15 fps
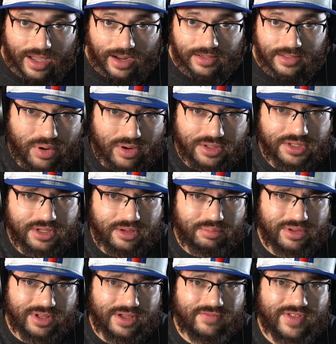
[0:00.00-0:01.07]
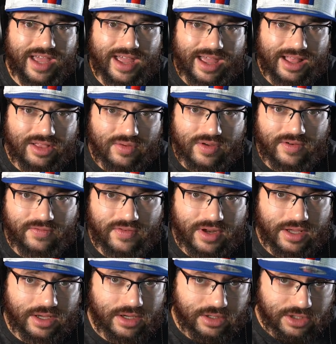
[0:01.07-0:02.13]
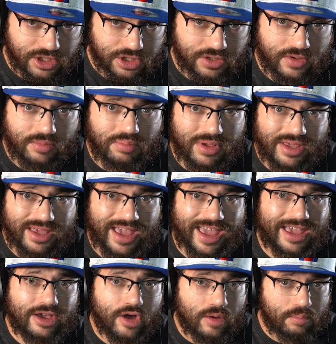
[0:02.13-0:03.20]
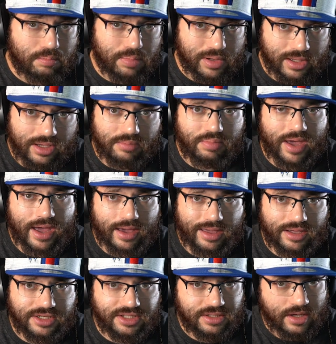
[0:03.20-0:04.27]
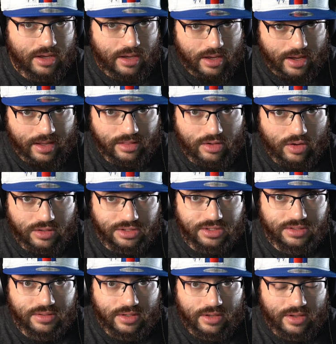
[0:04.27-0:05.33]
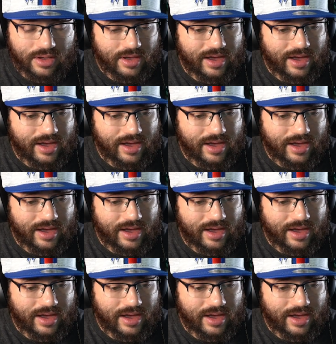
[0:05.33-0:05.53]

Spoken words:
I personally believe that Halo Infinite should be a complete package on launch.